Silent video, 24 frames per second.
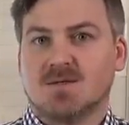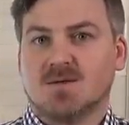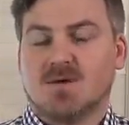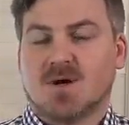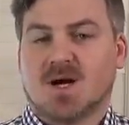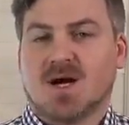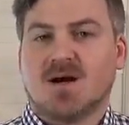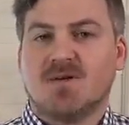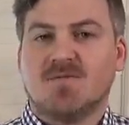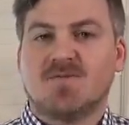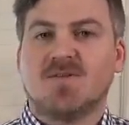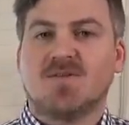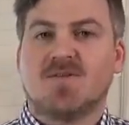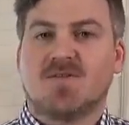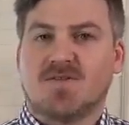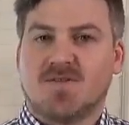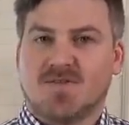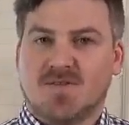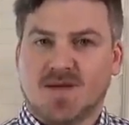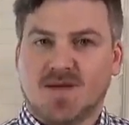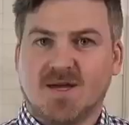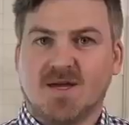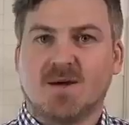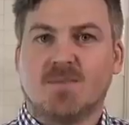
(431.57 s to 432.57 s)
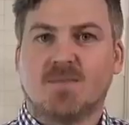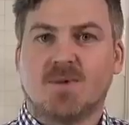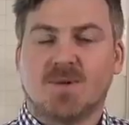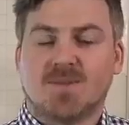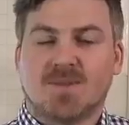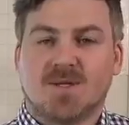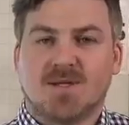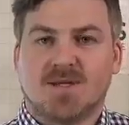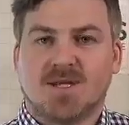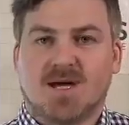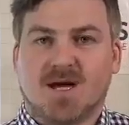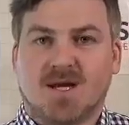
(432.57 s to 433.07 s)
You have to think about
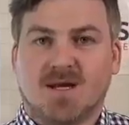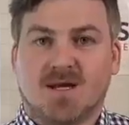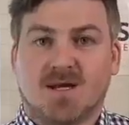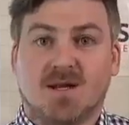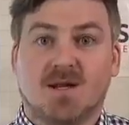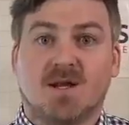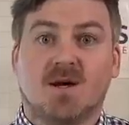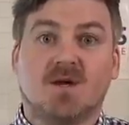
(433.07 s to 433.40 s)
the data and